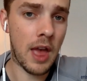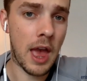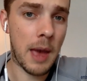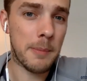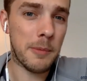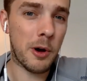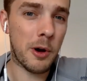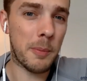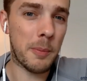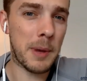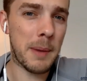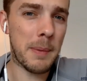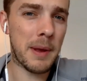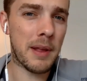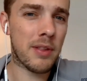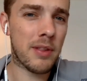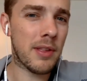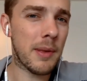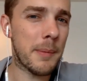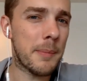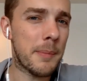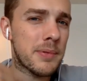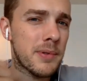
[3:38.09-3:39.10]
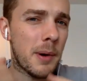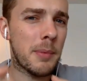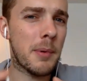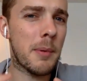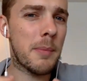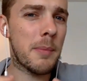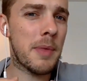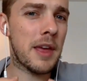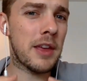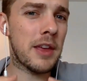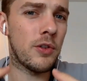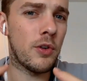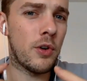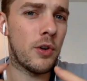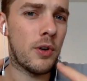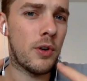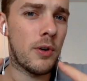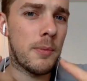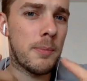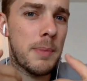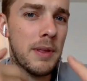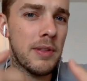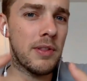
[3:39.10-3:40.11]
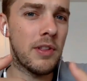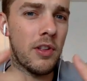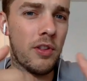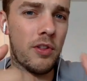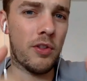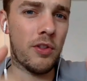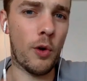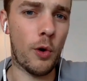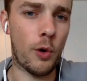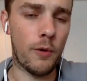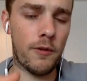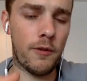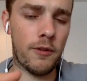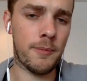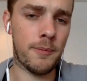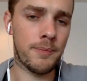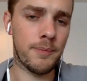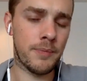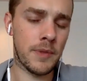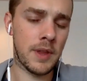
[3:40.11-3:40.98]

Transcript: but it'll be about some problem that your business solves.